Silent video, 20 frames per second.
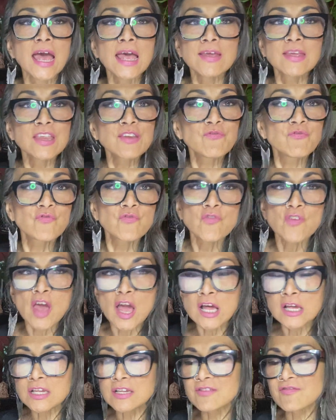
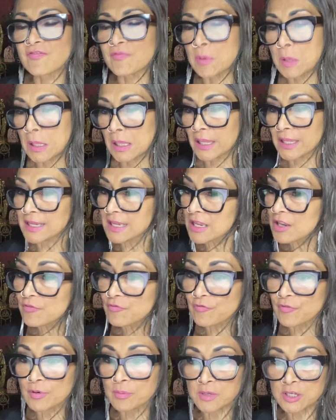invaluable
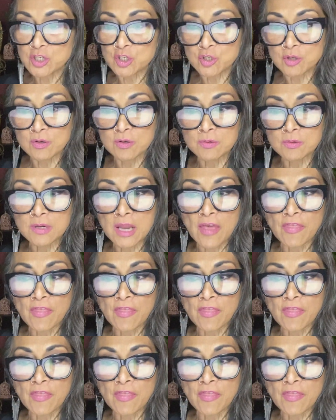information